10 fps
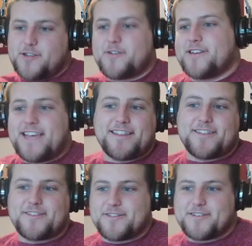You could take the
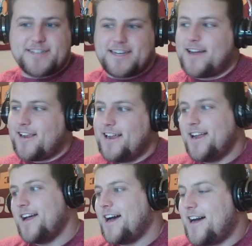third seed. I'll,
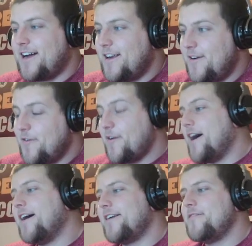right. uh,
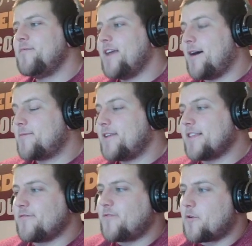um, yeah, I'll take
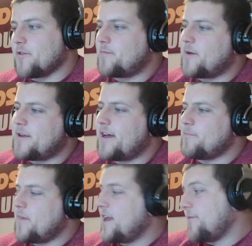the fourth. But yeah,
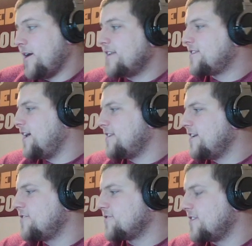anyway, it's it's
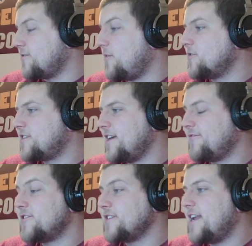interesting. We'll, we'll see if
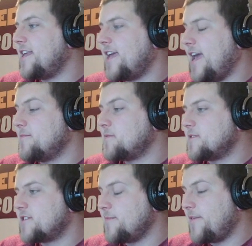there's any
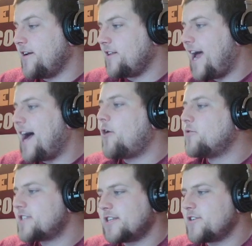gamesmanship. How
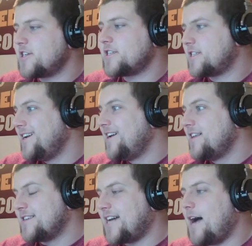serious
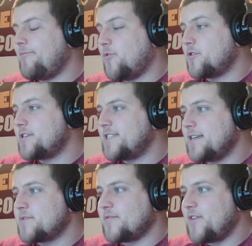the top four
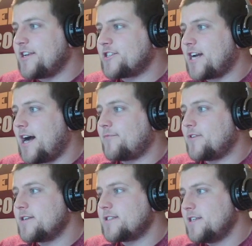teams of each
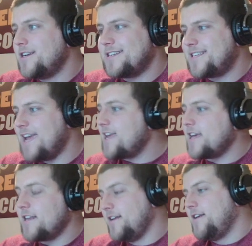conference take
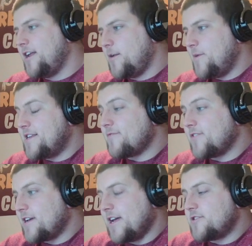it. It'll be
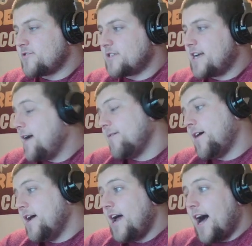definitely interesting. I
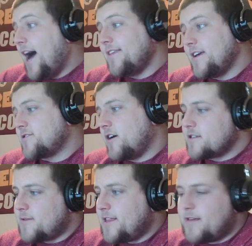I think it's
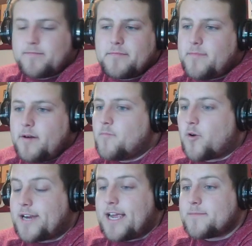awesome. I think
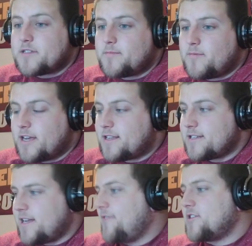more games to, like
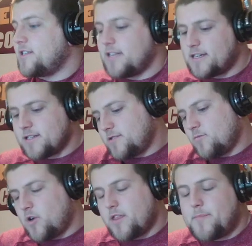this. Obviously, like because
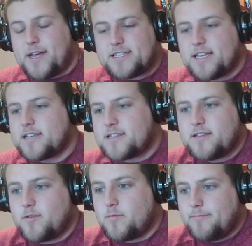one of the best things in
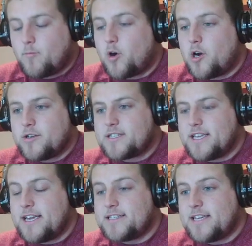the world is
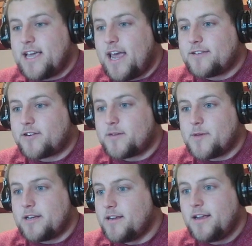the NCAA
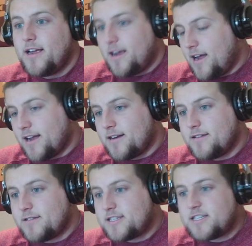tournament, and
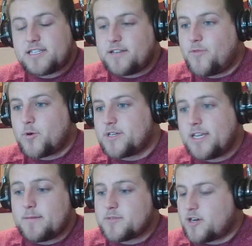64
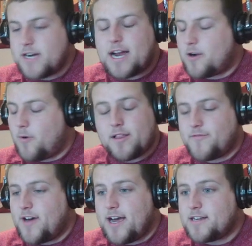teams are not
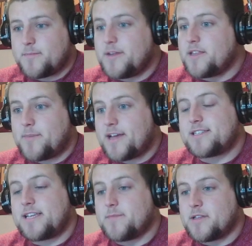qualified to be the
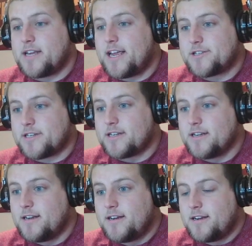best team in the nation.
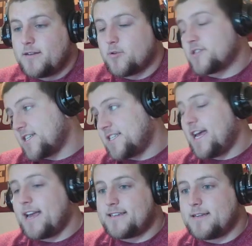Well,
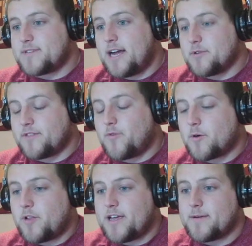68 teams now with the four
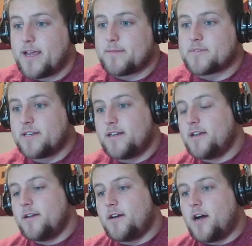play-in games.
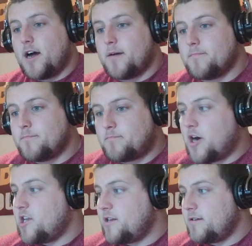Uh,
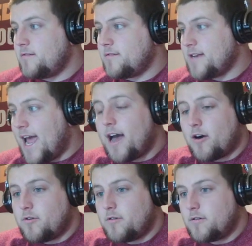but
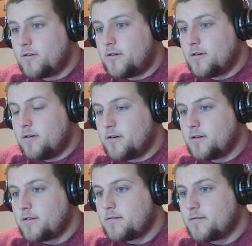now
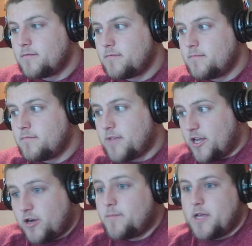they
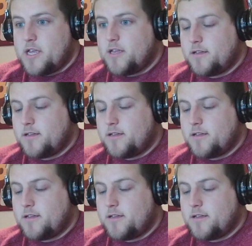could be.